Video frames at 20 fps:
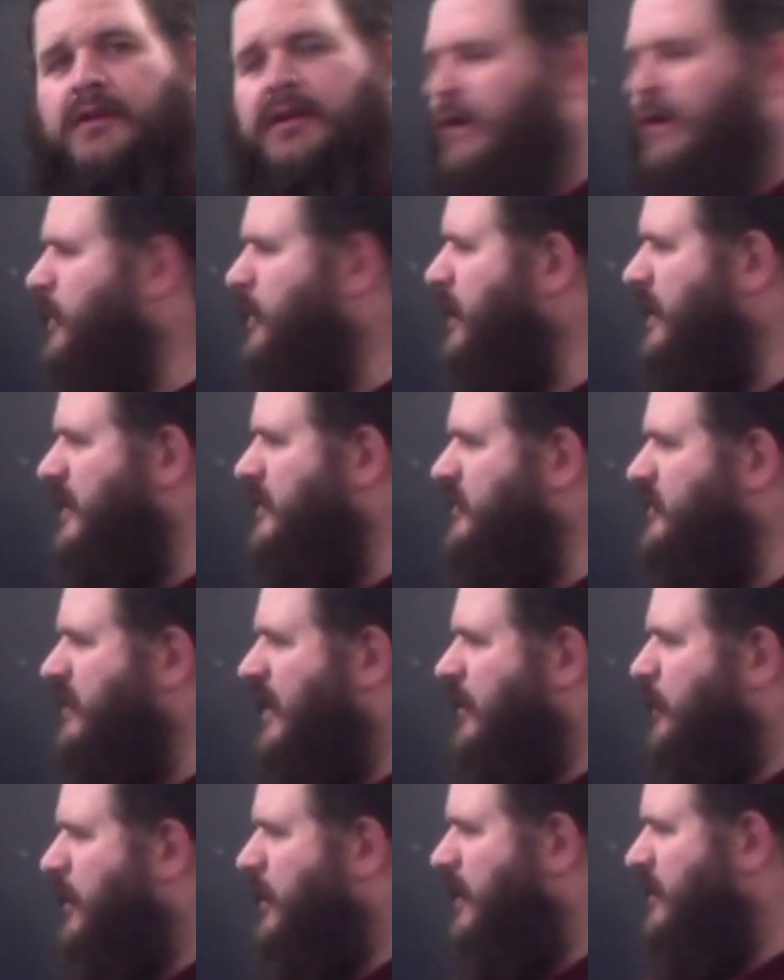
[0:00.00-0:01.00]
And why is
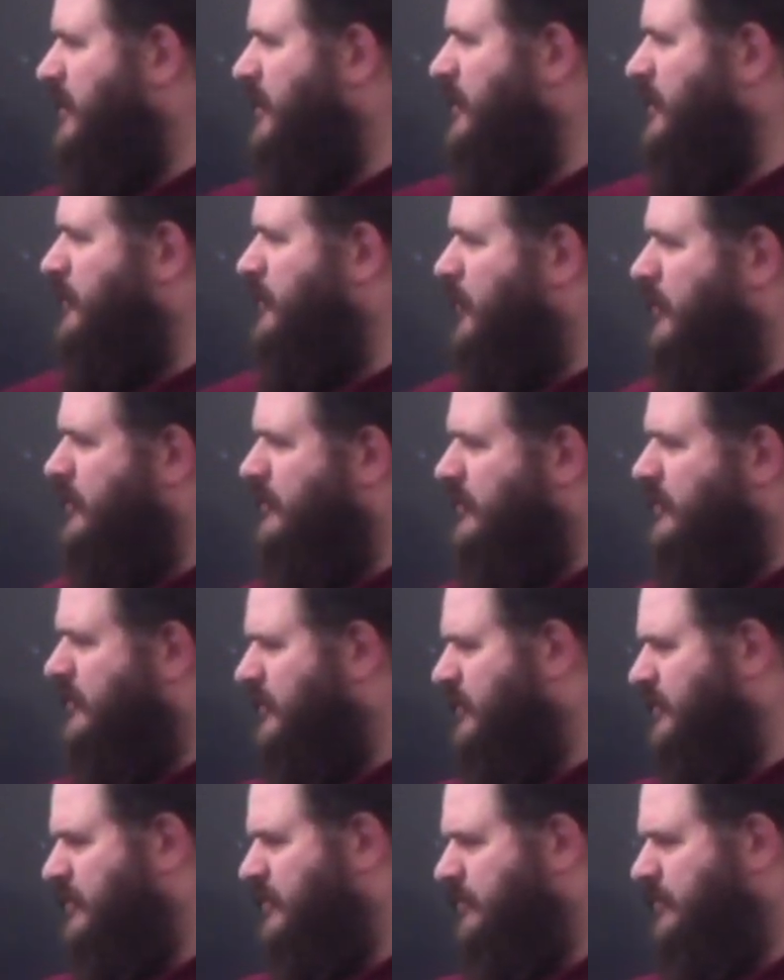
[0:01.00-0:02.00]
that? Why do these
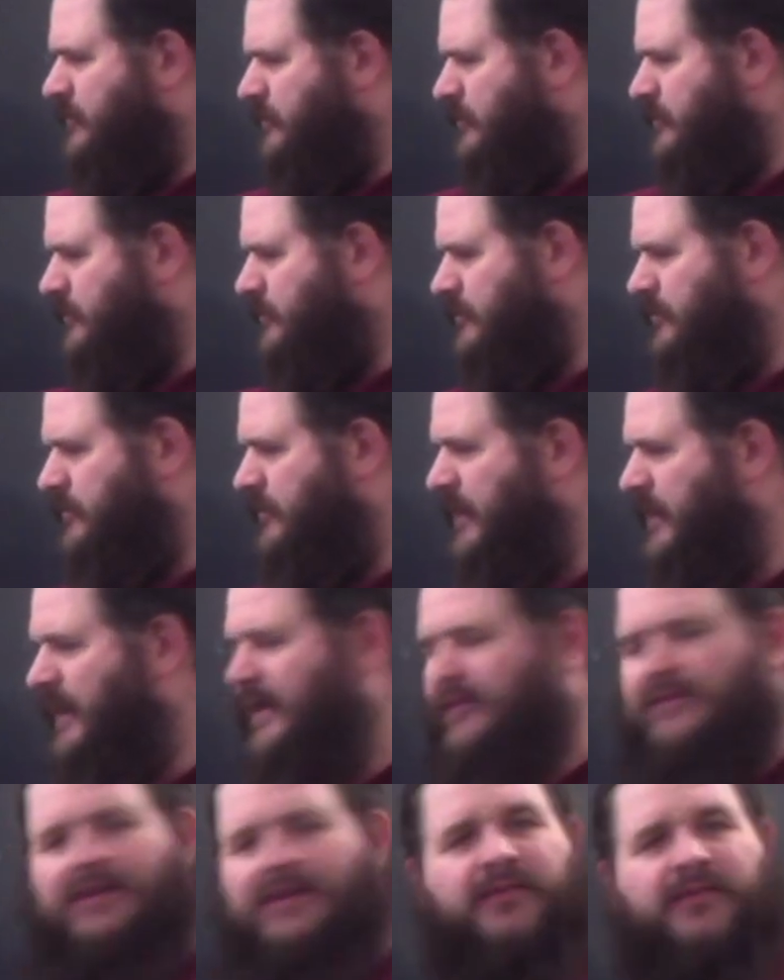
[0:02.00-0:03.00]
forces
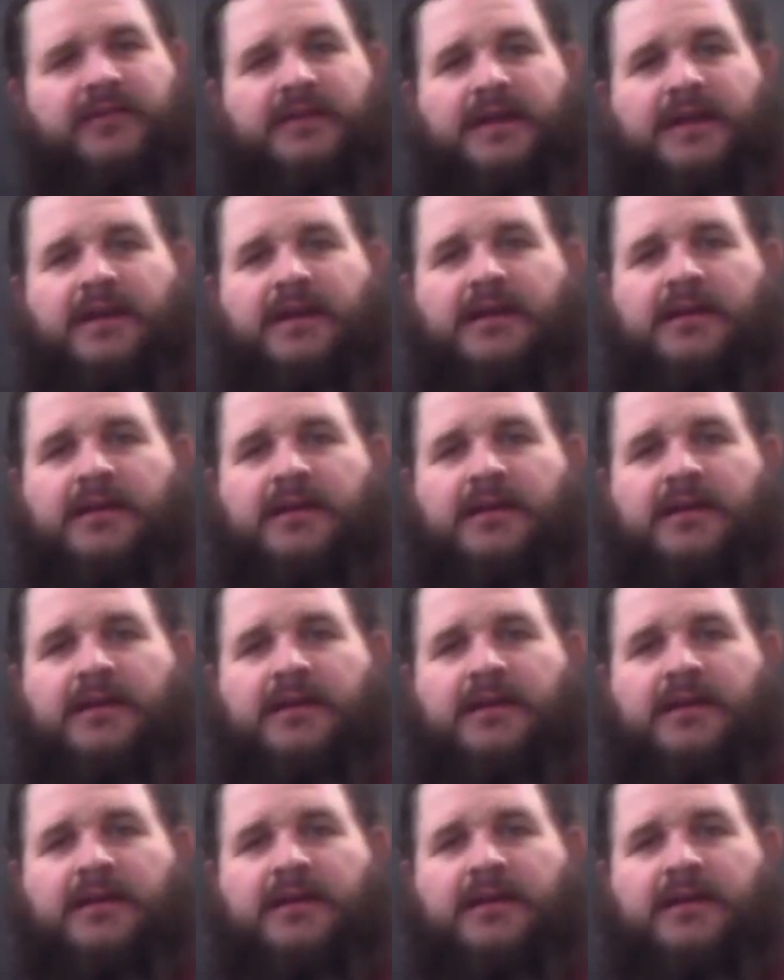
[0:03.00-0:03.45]
behave differently?